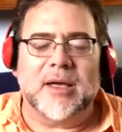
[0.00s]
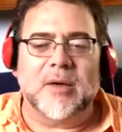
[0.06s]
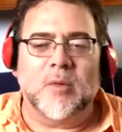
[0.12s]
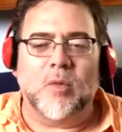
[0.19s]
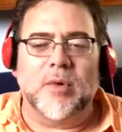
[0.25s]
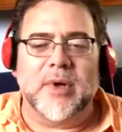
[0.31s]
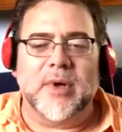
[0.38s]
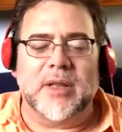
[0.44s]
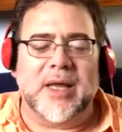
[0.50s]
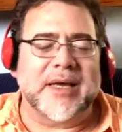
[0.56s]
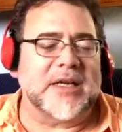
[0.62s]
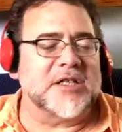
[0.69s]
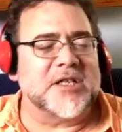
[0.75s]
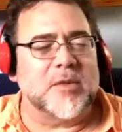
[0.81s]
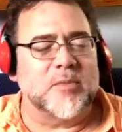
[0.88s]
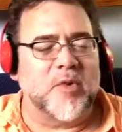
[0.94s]
like I
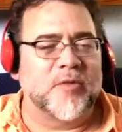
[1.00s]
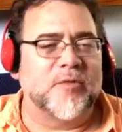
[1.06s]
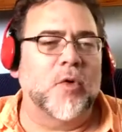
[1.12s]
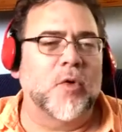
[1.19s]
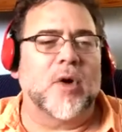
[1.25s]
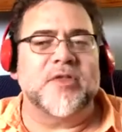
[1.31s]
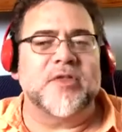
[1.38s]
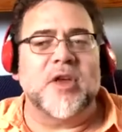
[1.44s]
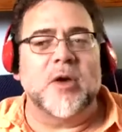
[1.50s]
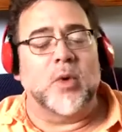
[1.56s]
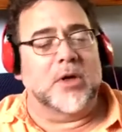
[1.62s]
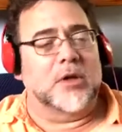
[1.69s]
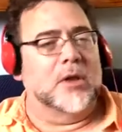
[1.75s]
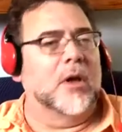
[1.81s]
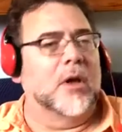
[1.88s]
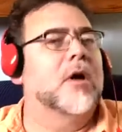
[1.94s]
said before, I think what
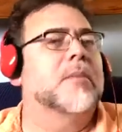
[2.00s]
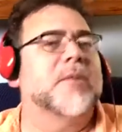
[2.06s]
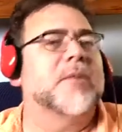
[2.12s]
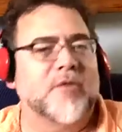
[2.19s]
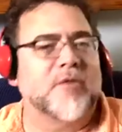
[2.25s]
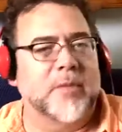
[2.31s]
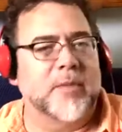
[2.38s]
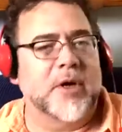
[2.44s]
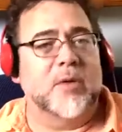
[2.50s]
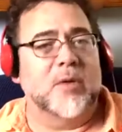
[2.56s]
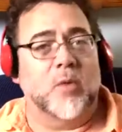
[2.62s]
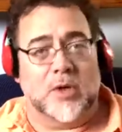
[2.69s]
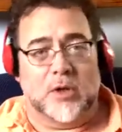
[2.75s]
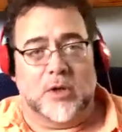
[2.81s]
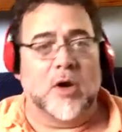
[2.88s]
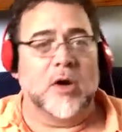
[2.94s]
alarmed everybody, what
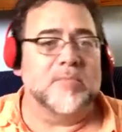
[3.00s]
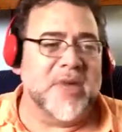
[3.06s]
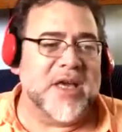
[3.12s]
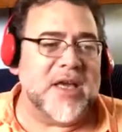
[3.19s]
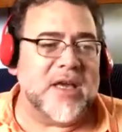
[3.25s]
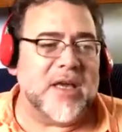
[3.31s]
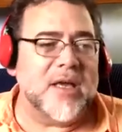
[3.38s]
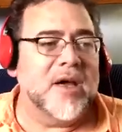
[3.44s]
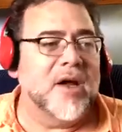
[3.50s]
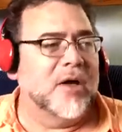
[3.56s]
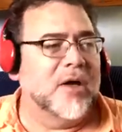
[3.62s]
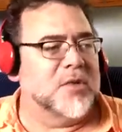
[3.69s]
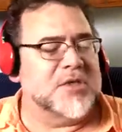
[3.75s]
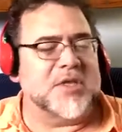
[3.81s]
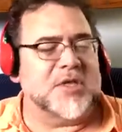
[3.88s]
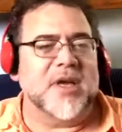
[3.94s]
alarmed me,
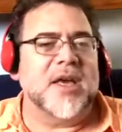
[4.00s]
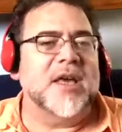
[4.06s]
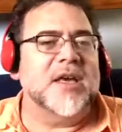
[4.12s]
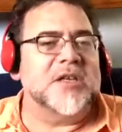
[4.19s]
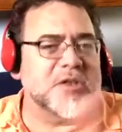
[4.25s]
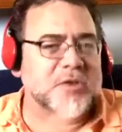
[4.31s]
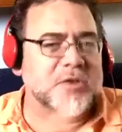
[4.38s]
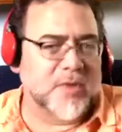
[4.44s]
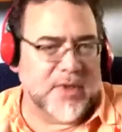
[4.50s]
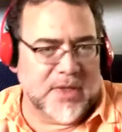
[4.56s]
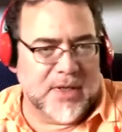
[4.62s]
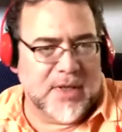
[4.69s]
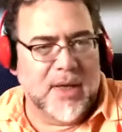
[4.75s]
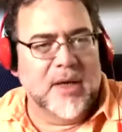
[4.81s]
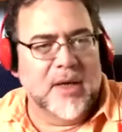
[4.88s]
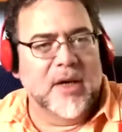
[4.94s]
was the history
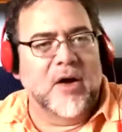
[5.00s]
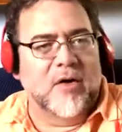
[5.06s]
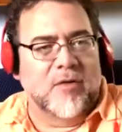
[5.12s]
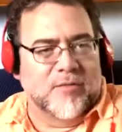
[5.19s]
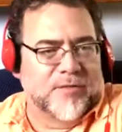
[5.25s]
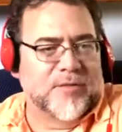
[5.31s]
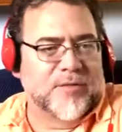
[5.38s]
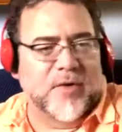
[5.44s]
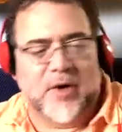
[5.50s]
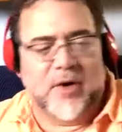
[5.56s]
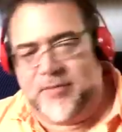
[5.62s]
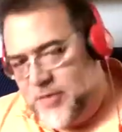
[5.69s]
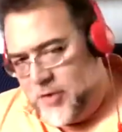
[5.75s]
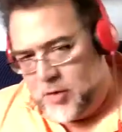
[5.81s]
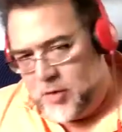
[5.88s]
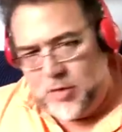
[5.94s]
of the
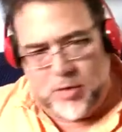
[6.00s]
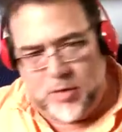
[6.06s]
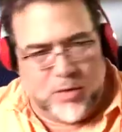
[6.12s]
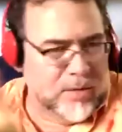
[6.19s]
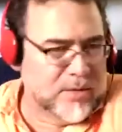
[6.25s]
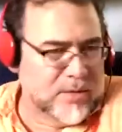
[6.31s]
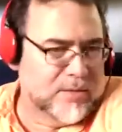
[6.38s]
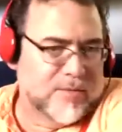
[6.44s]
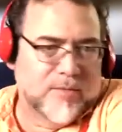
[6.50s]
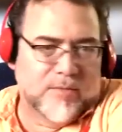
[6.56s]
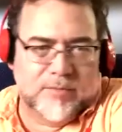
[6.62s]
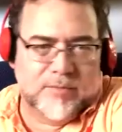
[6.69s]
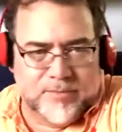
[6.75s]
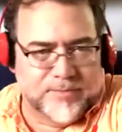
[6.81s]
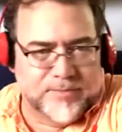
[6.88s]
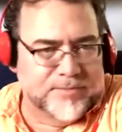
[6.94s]
whole
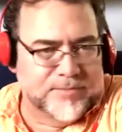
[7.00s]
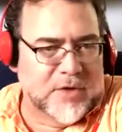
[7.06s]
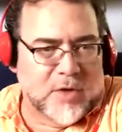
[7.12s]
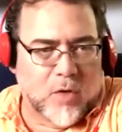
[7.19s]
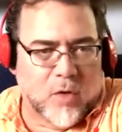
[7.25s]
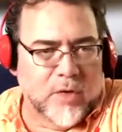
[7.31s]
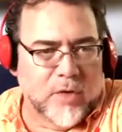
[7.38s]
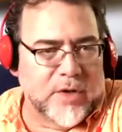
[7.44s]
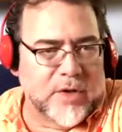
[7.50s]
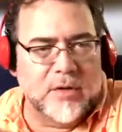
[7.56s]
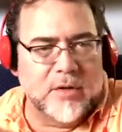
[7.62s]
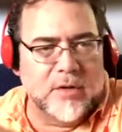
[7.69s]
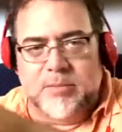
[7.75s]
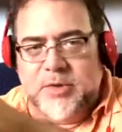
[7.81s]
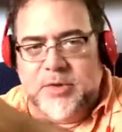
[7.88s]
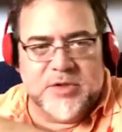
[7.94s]
Corey Good
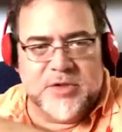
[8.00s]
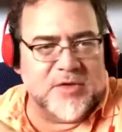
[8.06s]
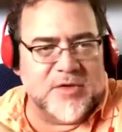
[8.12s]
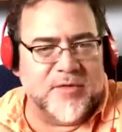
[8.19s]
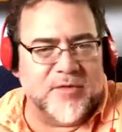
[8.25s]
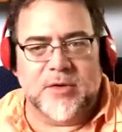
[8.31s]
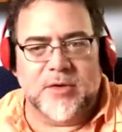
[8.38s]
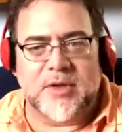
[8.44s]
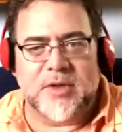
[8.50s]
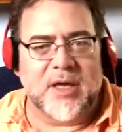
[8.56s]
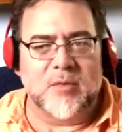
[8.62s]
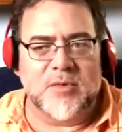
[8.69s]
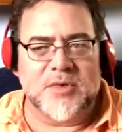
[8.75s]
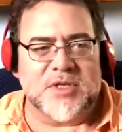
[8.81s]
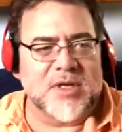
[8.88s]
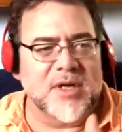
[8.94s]
Blue Sphere thing. It
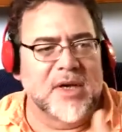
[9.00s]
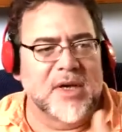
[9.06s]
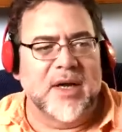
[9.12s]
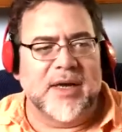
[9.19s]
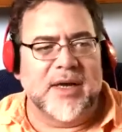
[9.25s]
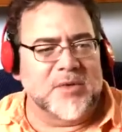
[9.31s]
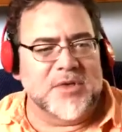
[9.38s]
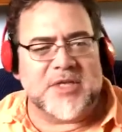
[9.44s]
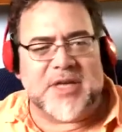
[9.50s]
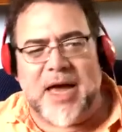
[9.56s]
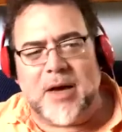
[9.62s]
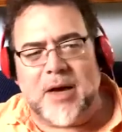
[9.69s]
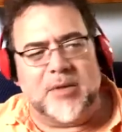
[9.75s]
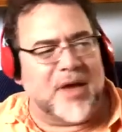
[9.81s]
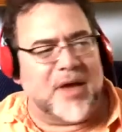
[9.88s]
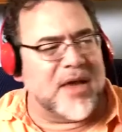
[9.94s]
was how
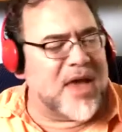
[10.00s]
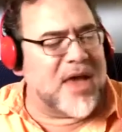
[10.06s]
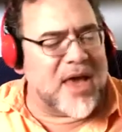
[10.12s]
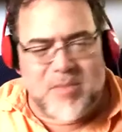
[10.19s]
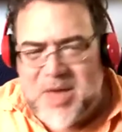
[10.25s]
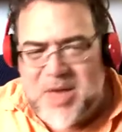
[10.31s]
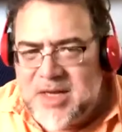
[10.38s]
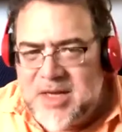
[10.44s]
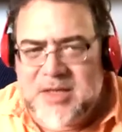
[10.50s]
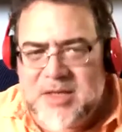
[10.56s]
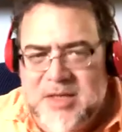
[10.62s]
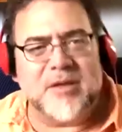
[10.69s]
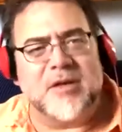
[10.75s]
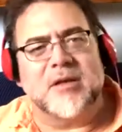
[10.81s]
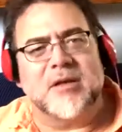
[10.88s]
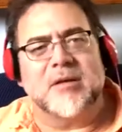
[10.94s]
they came onto
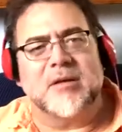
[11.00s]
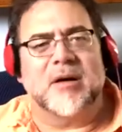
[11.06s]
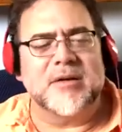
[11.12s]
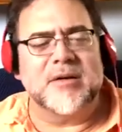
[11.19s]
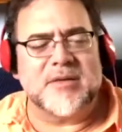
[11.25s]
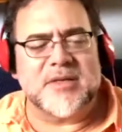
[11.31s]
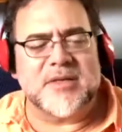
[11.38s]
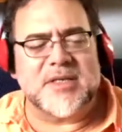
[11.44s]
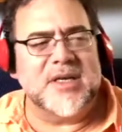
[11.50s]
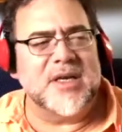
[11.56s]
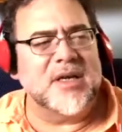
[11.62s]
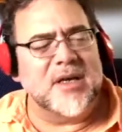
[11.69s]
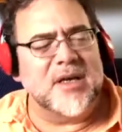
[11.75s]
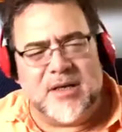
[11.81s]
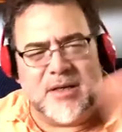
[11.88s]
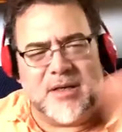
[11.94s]
the scene,
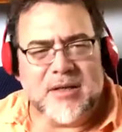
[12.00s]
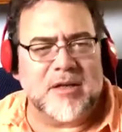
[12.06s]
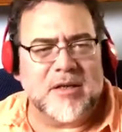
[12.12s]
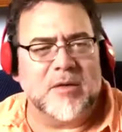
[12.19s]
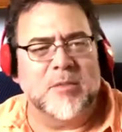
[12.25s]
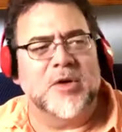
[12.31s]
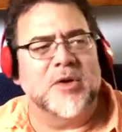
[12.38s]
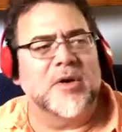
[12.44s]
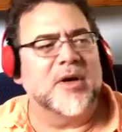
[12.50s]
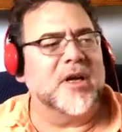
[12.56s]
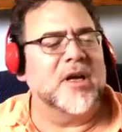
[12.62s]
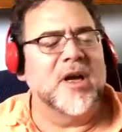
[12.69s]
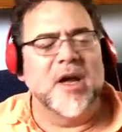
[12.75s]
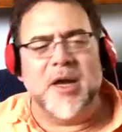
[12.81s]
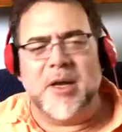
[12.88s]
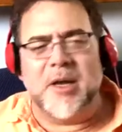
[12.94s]
into the community,
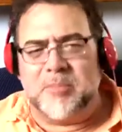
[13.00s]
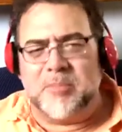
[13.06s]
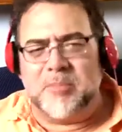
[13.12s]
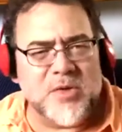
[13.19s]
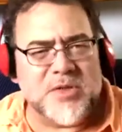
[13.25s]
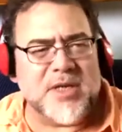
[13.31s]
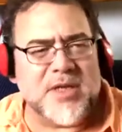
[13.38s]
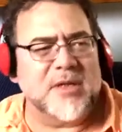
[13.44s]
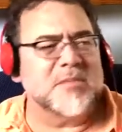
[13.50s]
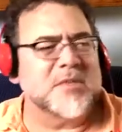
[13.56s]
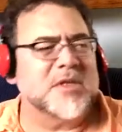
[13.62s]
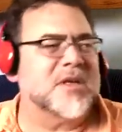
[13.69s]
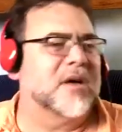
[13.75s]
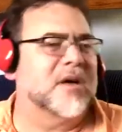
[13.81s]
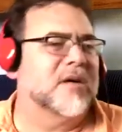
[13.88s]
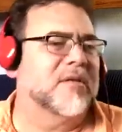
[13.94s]
imposing
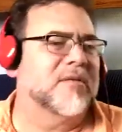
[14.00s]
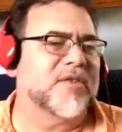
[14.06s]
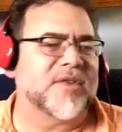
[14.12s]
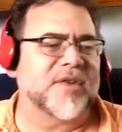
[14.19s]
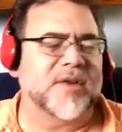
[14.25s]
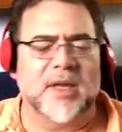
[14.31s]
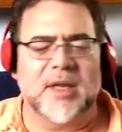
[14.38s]
themselves, and